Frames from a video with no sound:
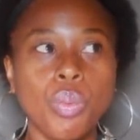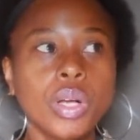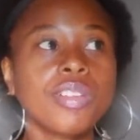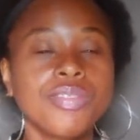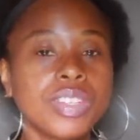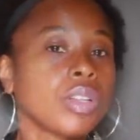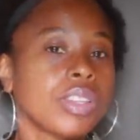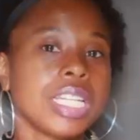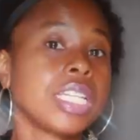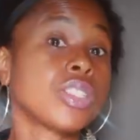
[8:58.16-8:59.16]
we'll feel
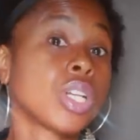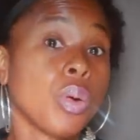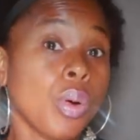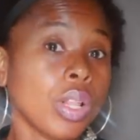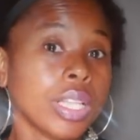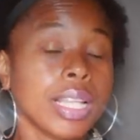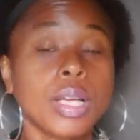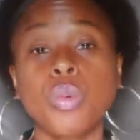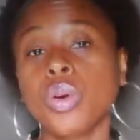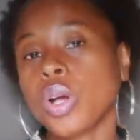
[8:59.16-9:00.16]
the need to go all in.
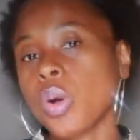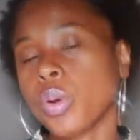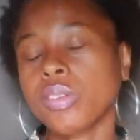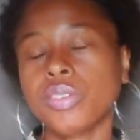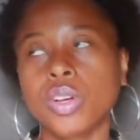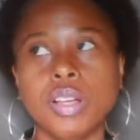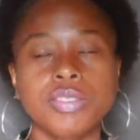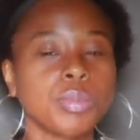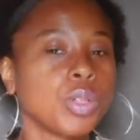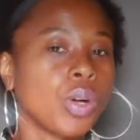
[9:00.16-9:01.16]
Like, we'll feel
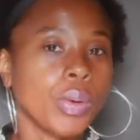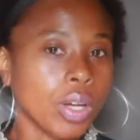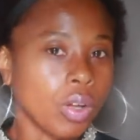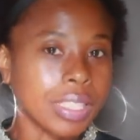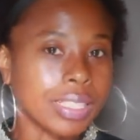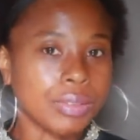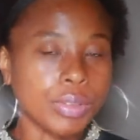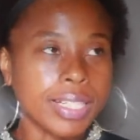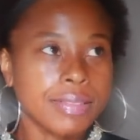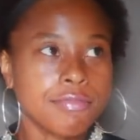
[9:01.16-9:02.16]
comfortable going all in,
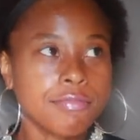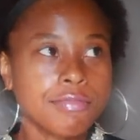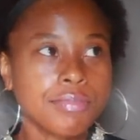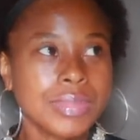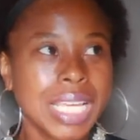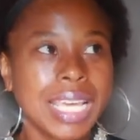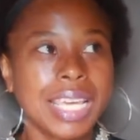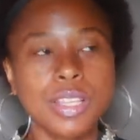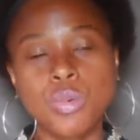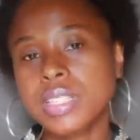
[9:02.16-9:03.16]
right?
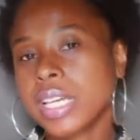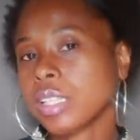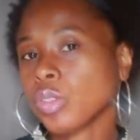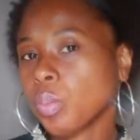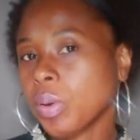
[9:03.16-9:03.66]
And then we'll take a little